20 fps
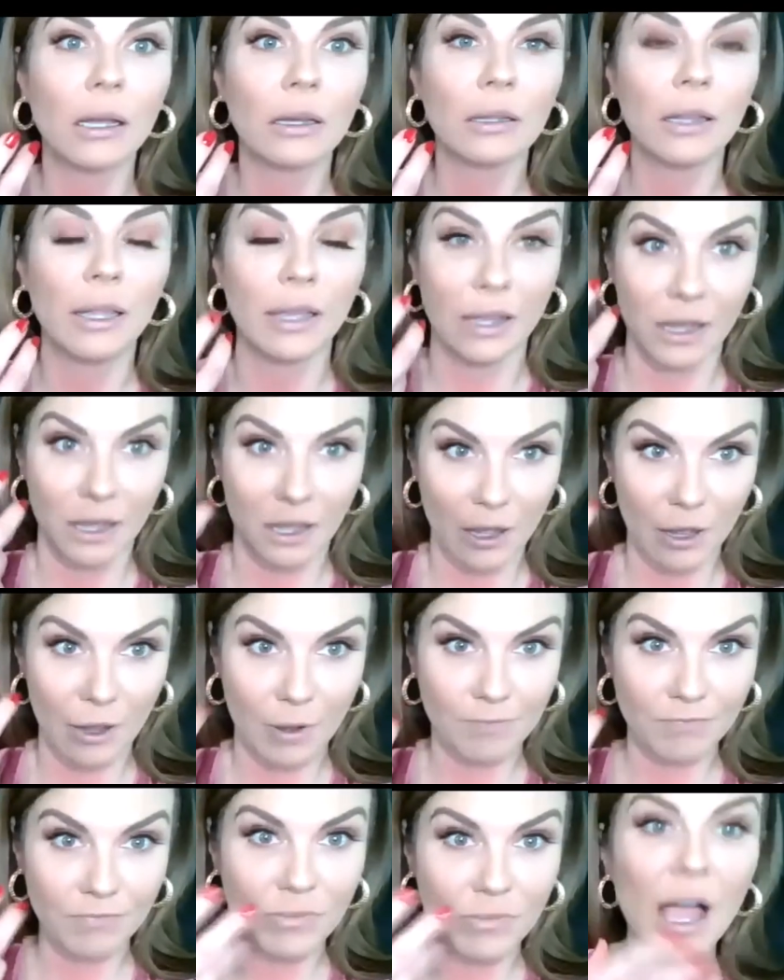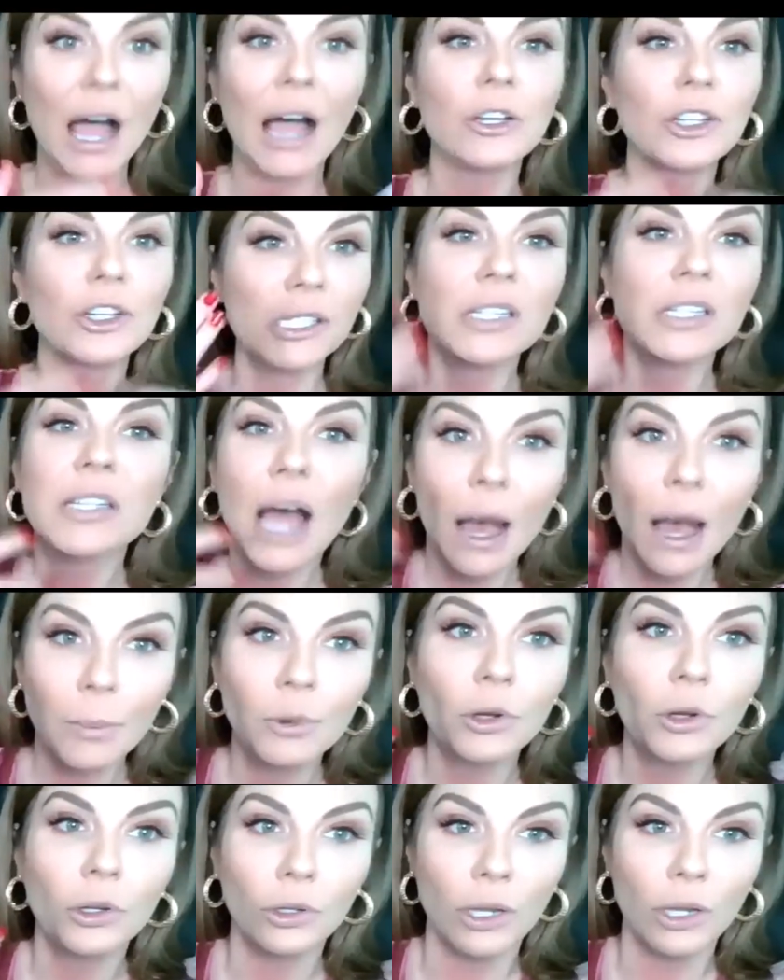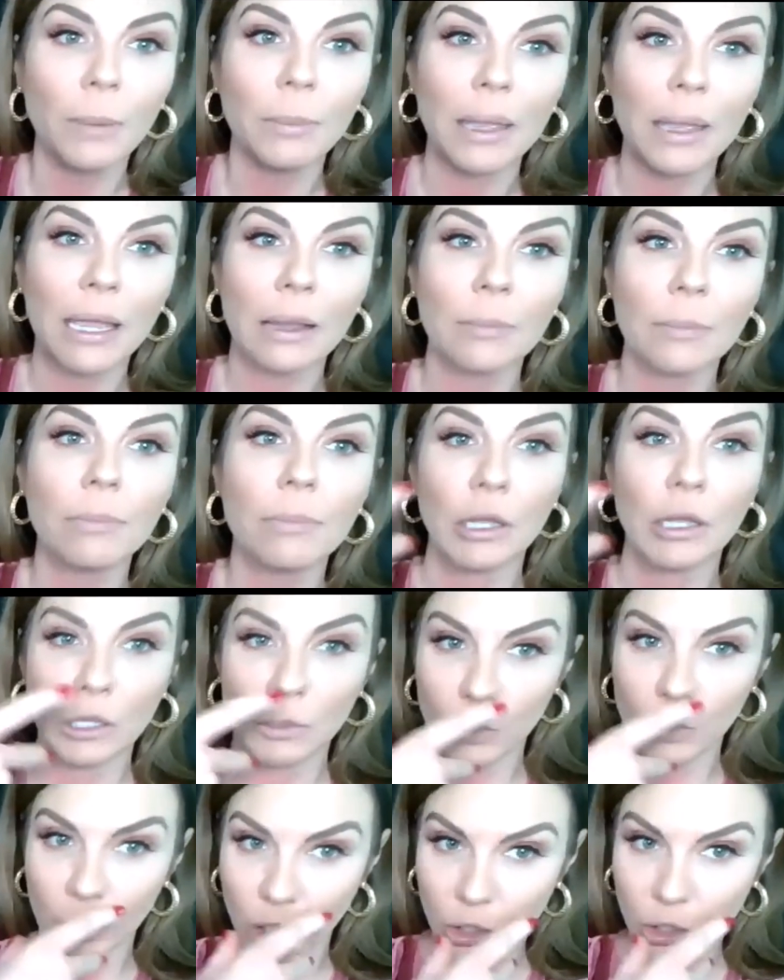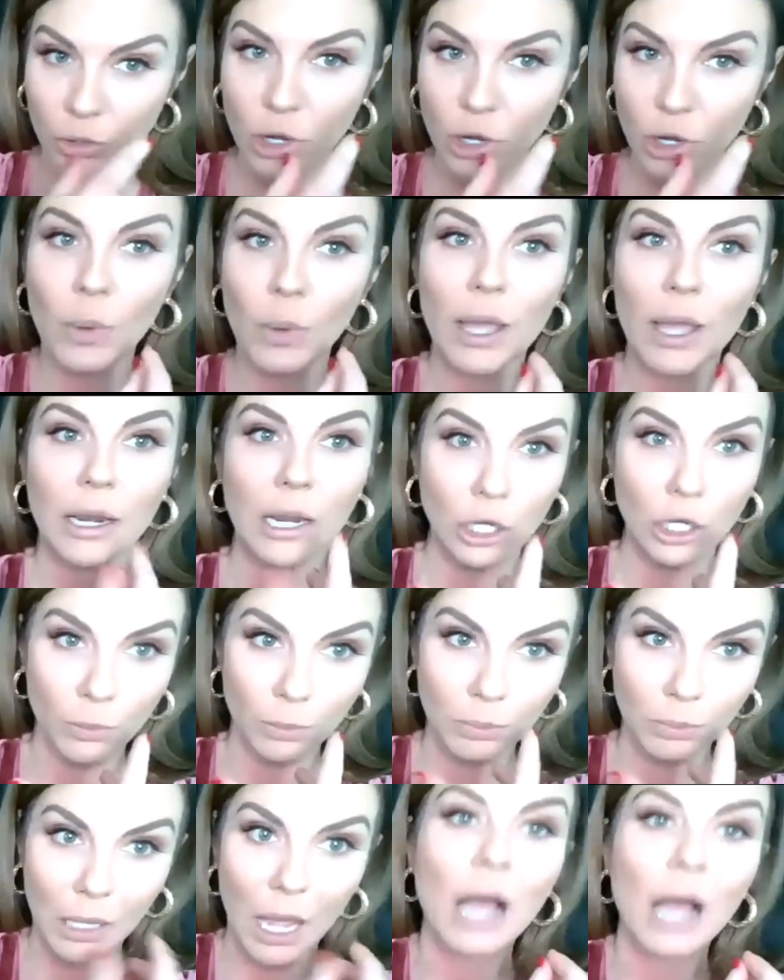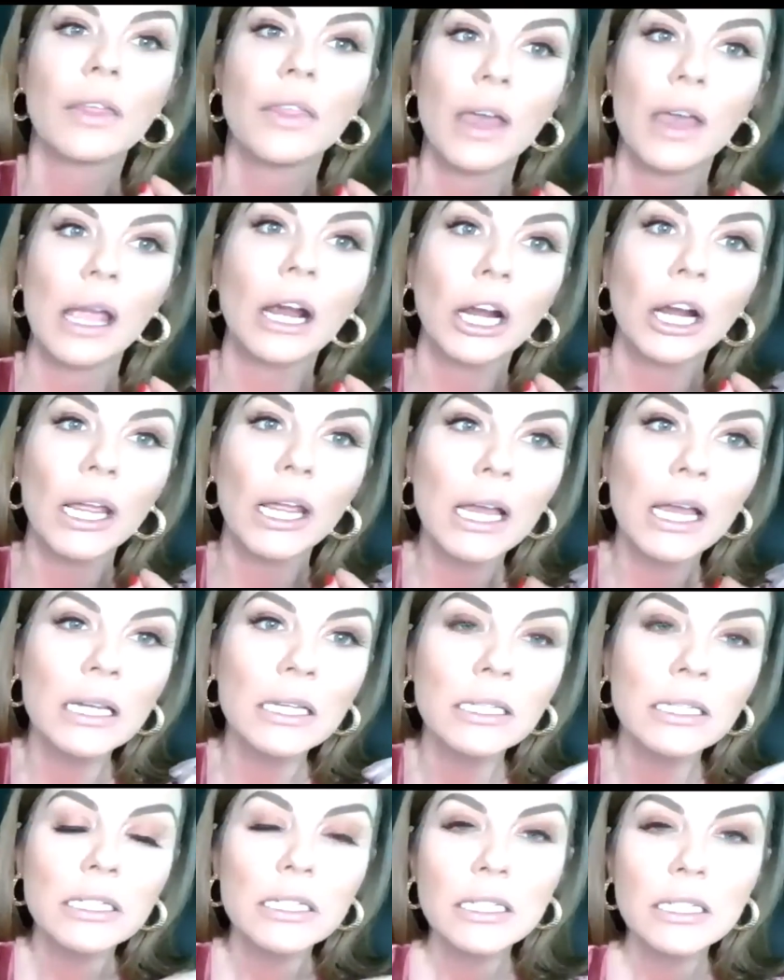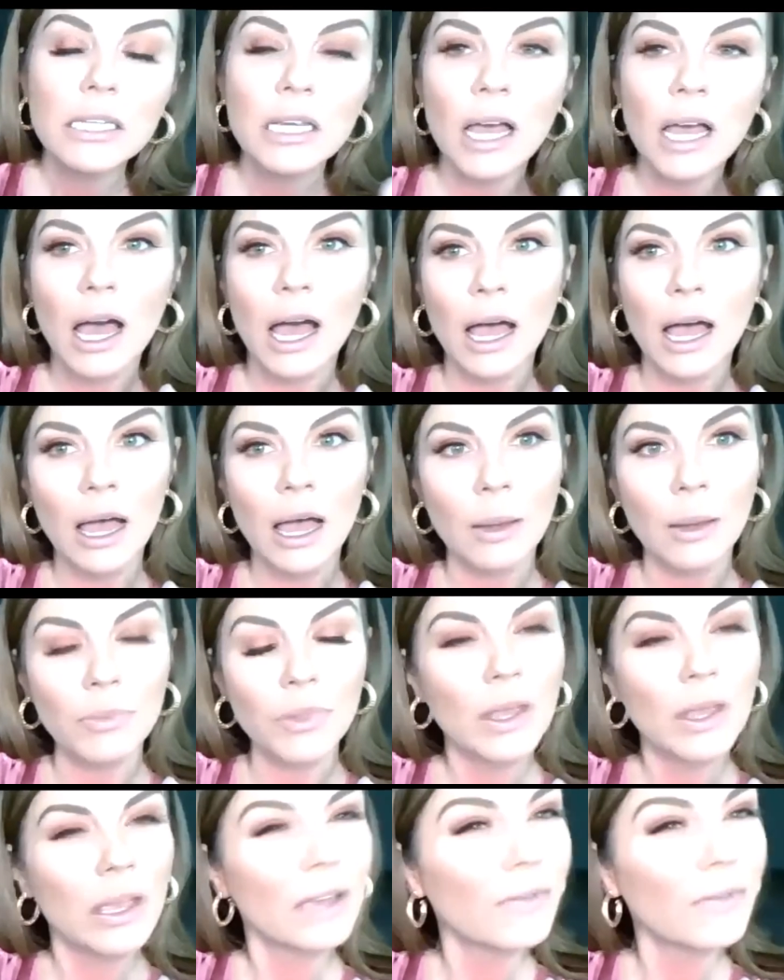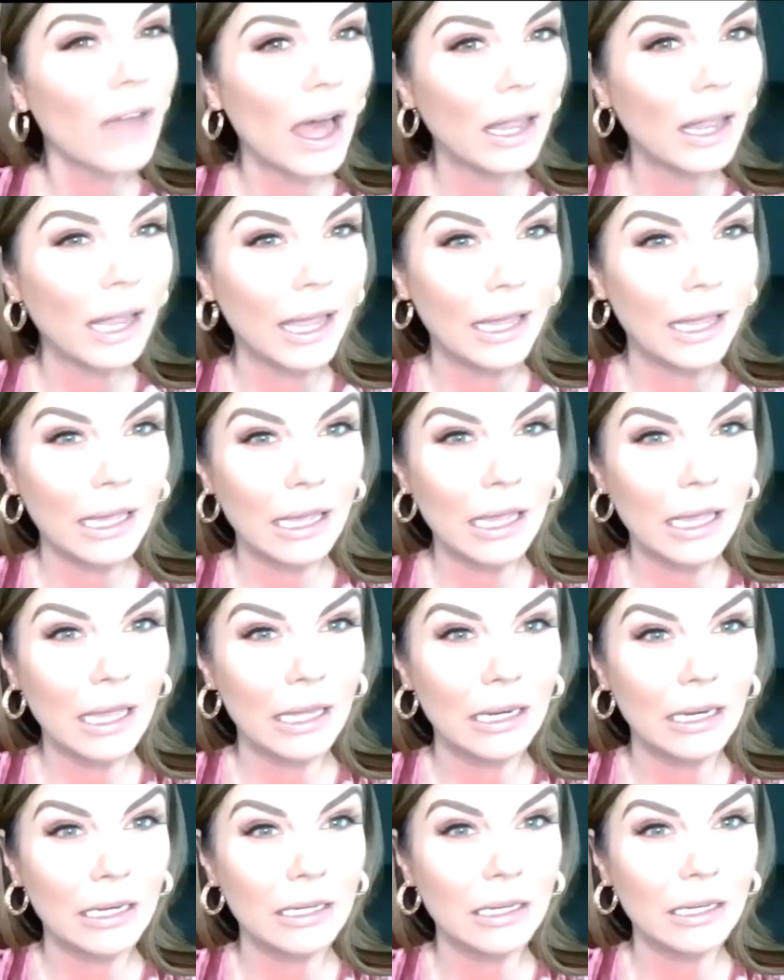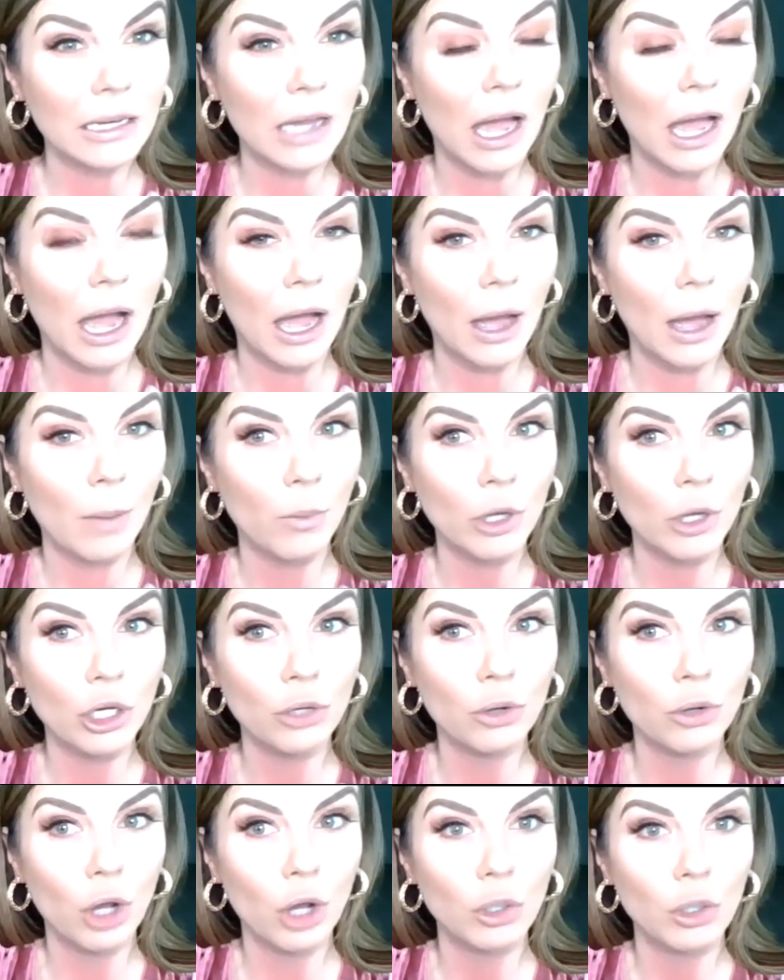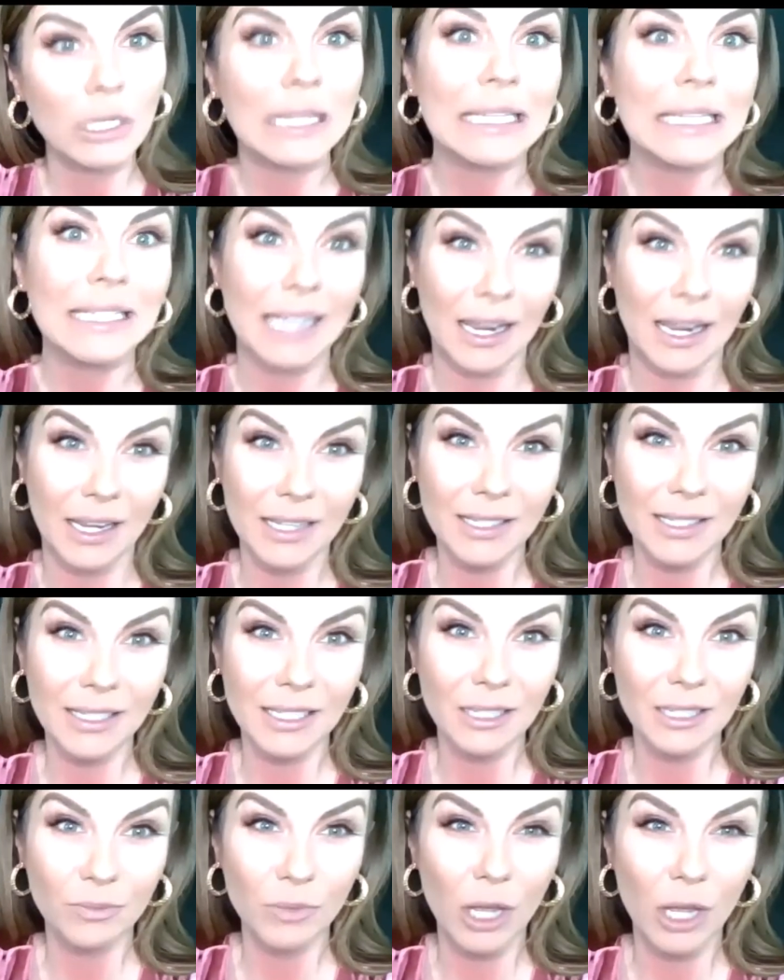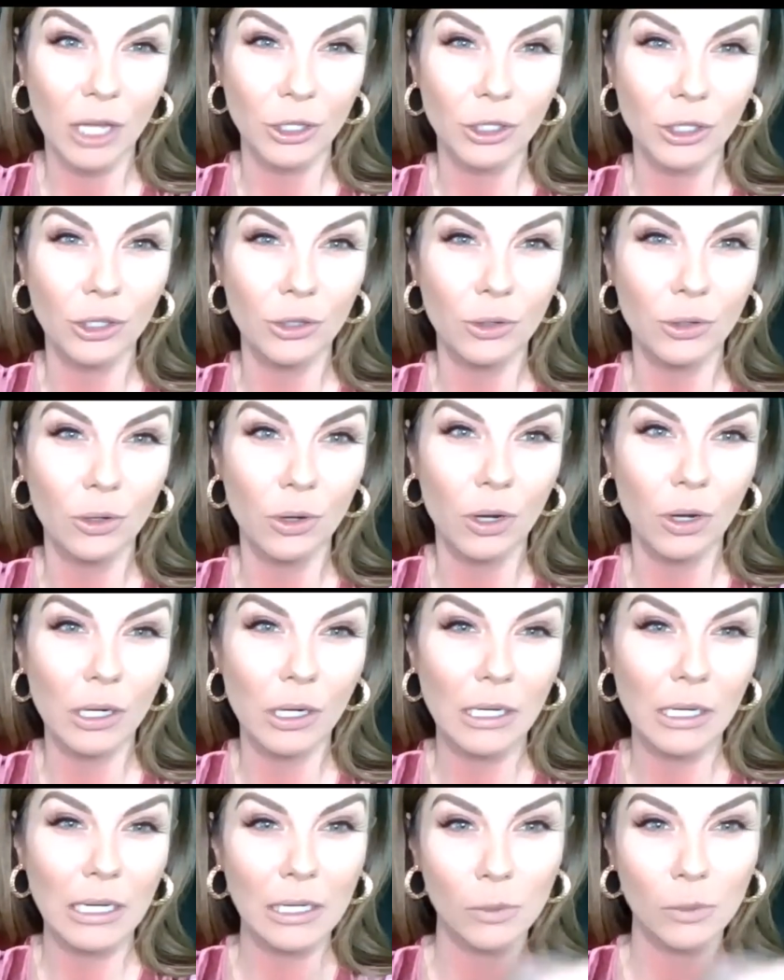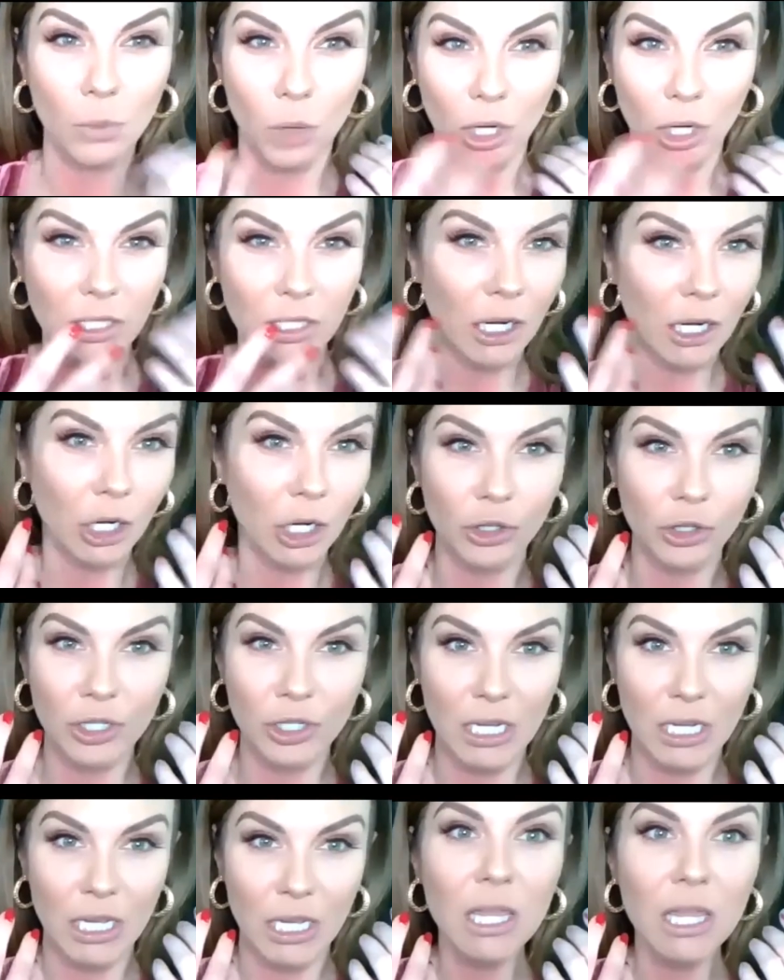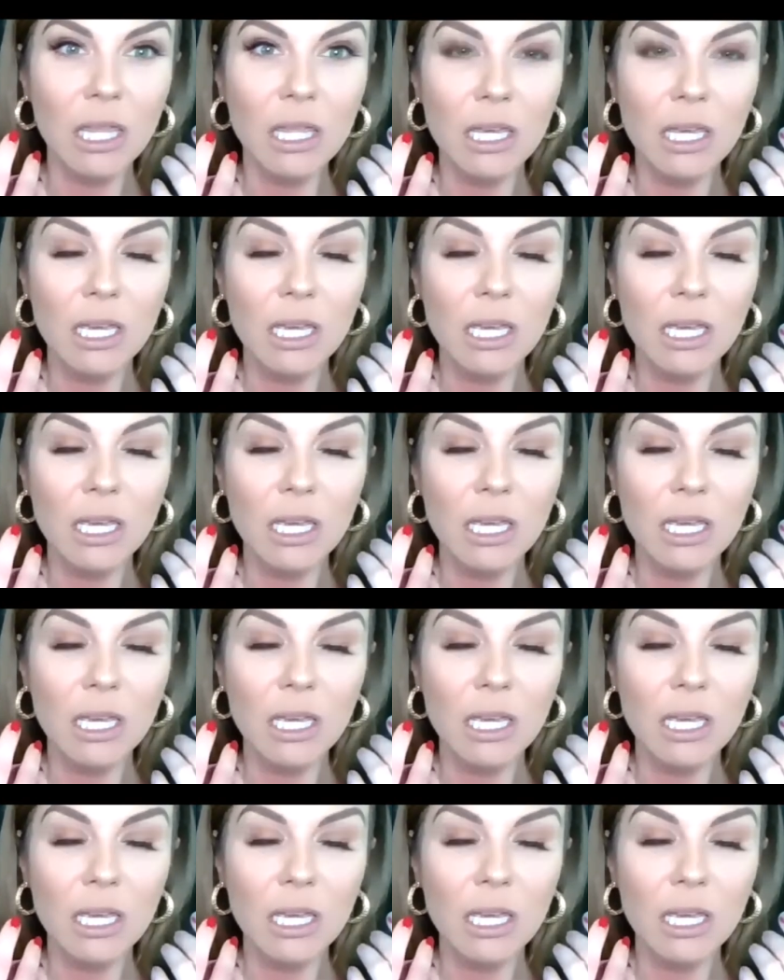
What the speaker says: like not just a topical numbing, but where you go in and you block the area? Think of that like in when you go to the dentist and you need work done on your teeth.